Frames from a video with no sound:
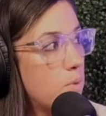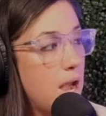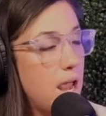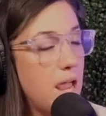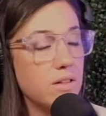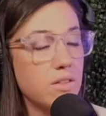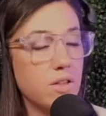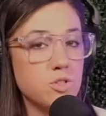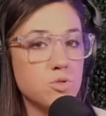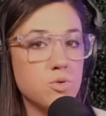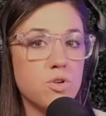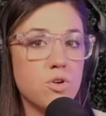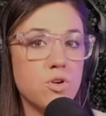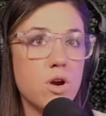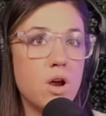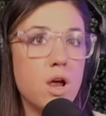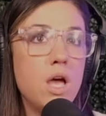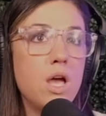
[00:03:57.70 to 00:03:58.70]
I had mm-hmm. lunch with
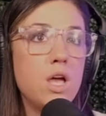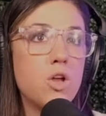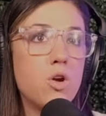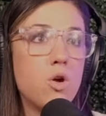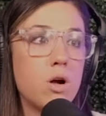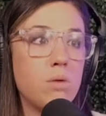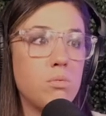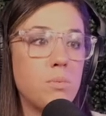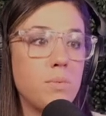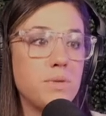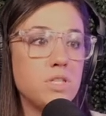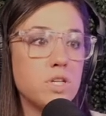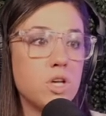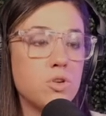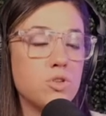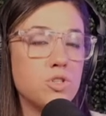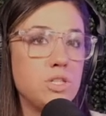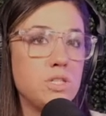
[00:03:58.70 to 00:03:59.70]
her, you know, a couple of months
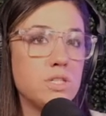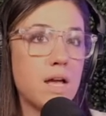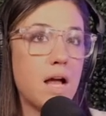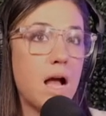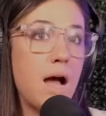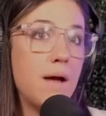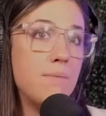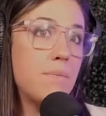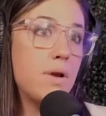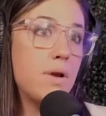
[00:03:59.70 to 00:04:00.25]
ago, she's like, I'm,